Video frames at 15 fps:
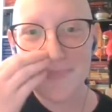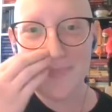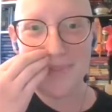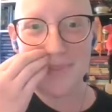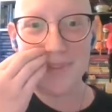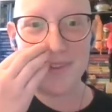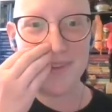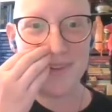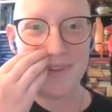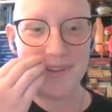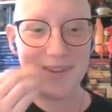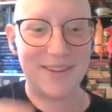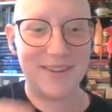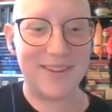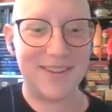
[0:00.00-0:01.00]

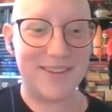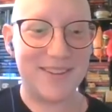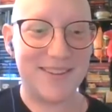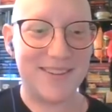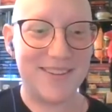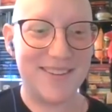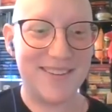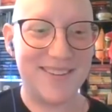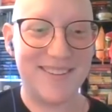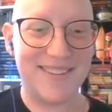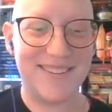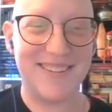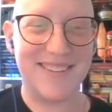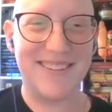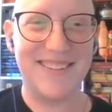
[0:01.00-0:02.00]

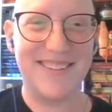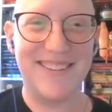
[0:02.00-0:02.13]
This person isn't speaking.